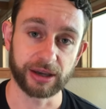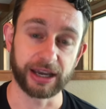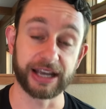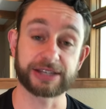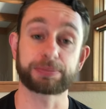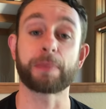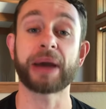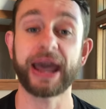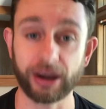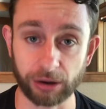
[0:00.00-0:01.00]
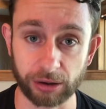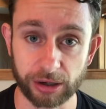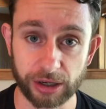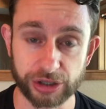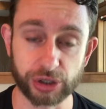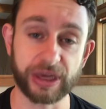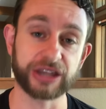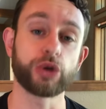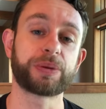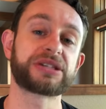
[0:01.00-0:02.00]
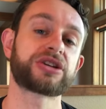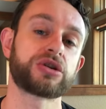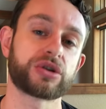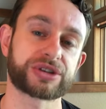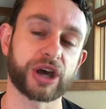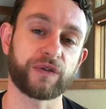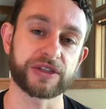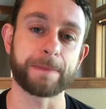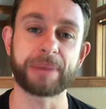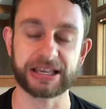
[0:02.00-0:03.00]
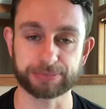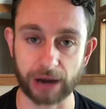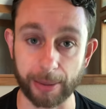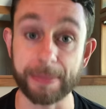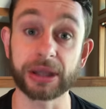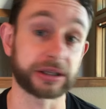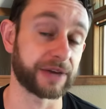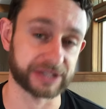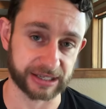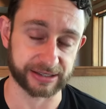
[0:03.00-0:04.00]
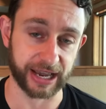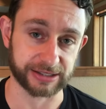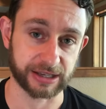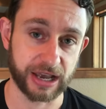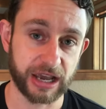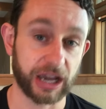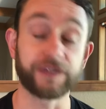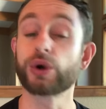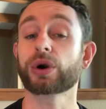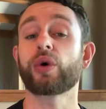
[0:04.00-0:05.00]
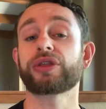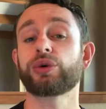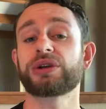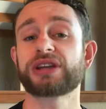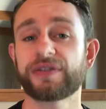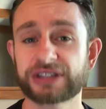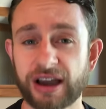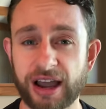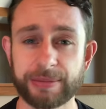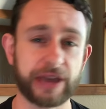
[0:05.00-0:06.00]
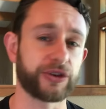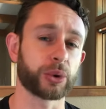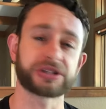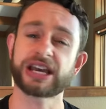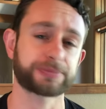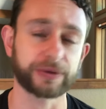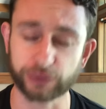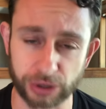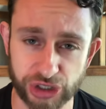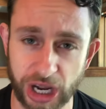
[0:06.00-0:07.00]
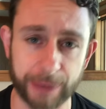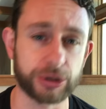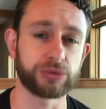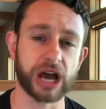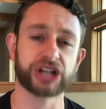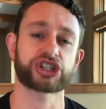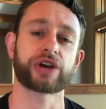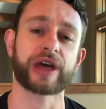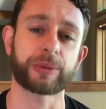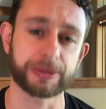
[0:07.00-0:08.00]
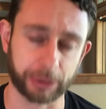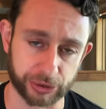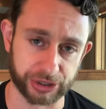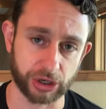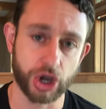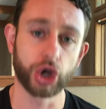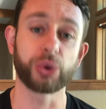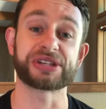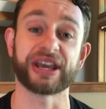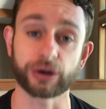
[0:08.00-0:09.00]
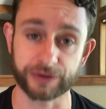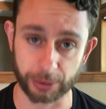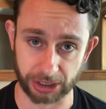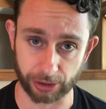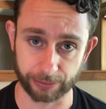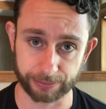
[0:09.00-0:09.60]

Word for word: It's prepare so that you position yourself for the best probability of success. If you are going through a tough time, if you are desperate for a job, do not share that with the person who is interviewing you.